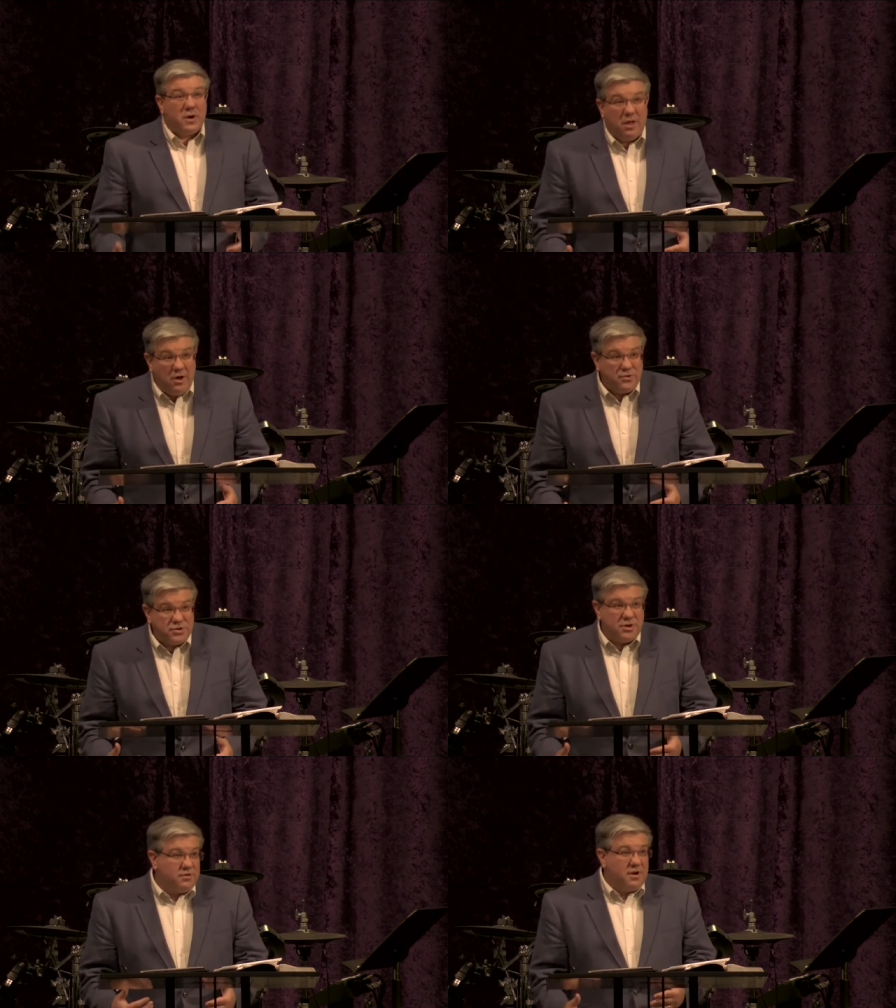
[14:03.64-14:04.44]

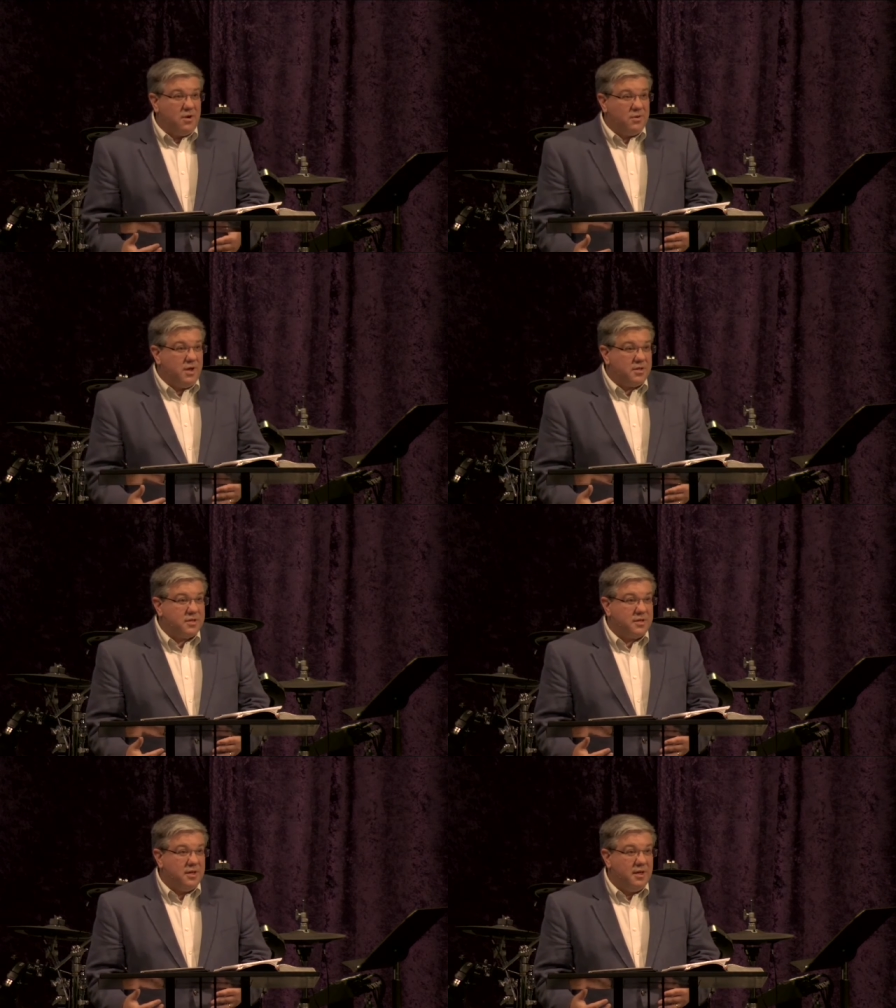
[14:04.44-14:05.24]
foreclosure
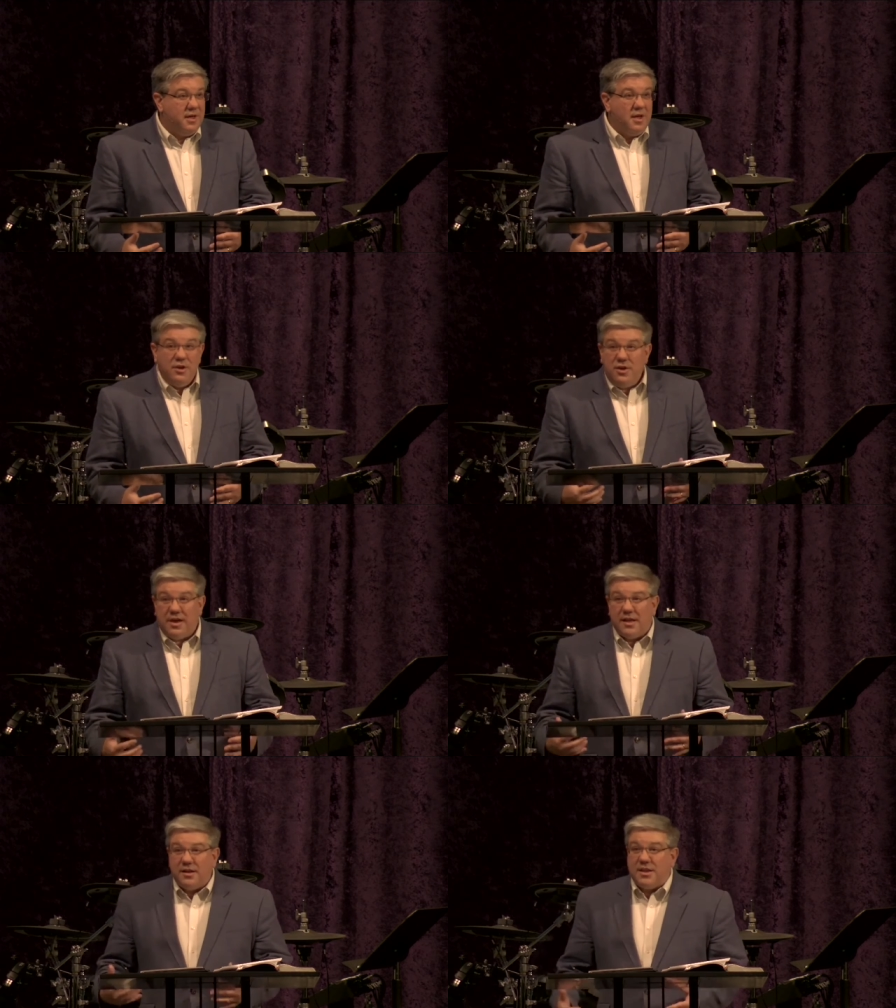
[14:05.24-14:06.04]
notice, you
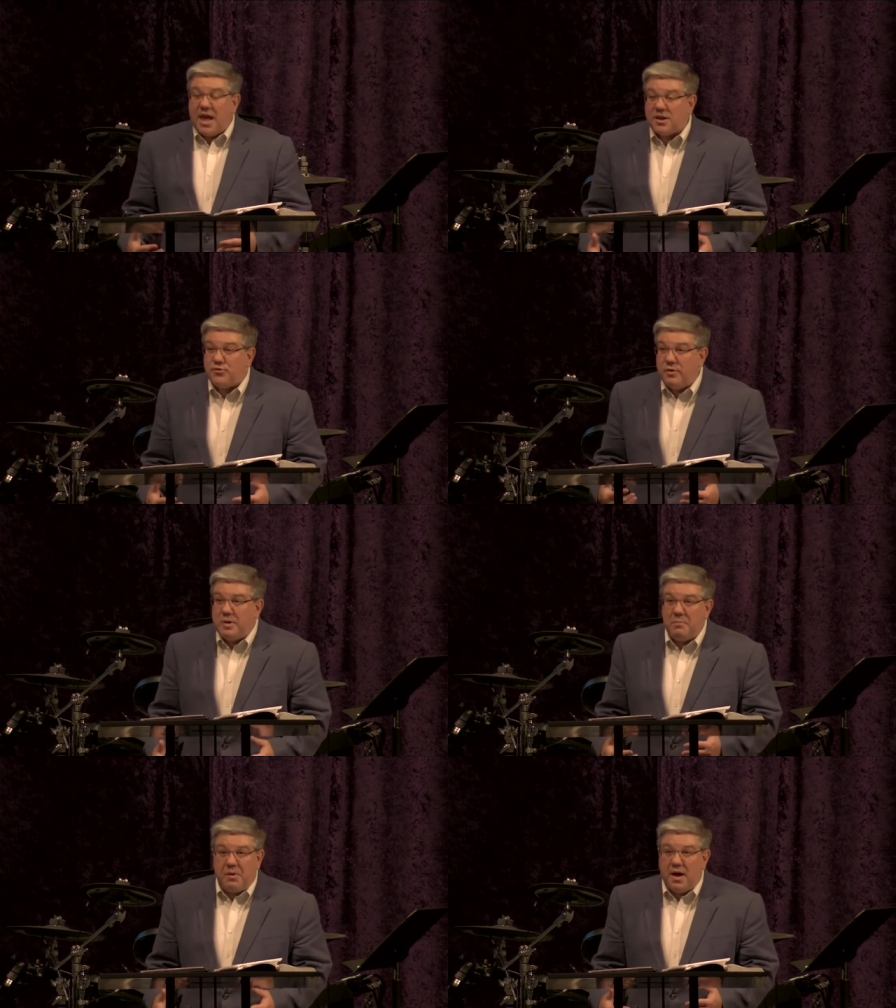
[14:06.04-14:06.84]
get a text
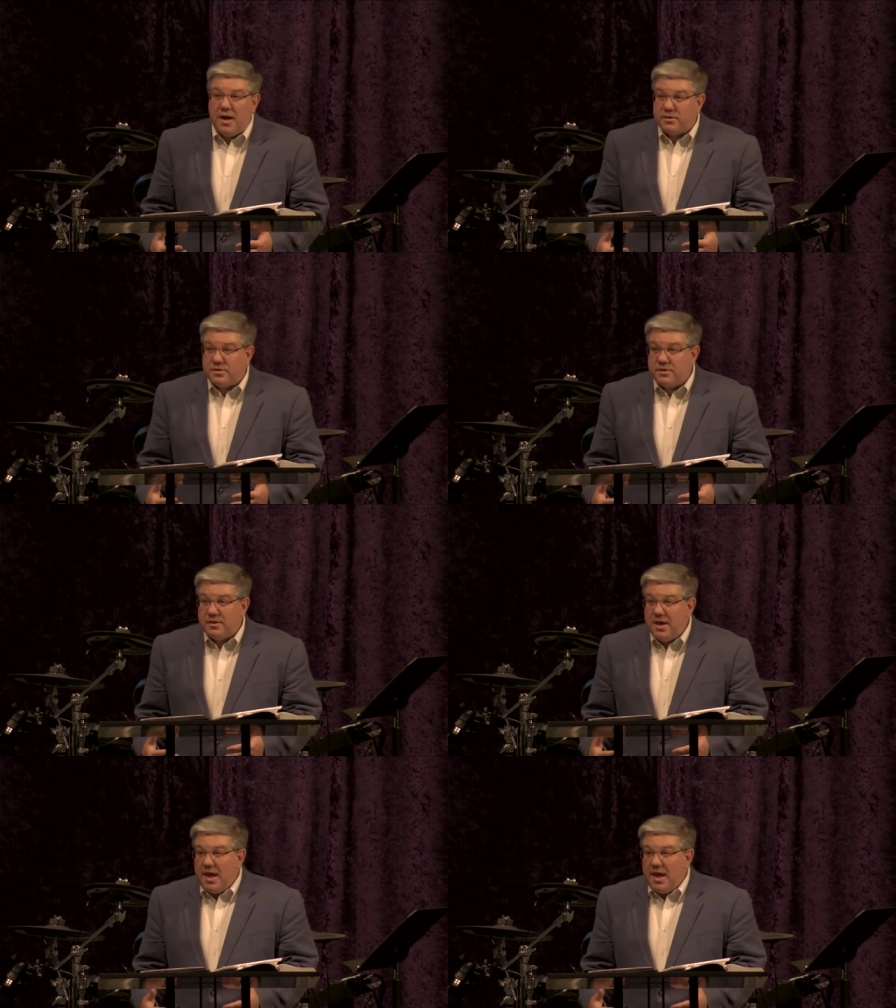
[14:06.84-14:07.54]
from your boss,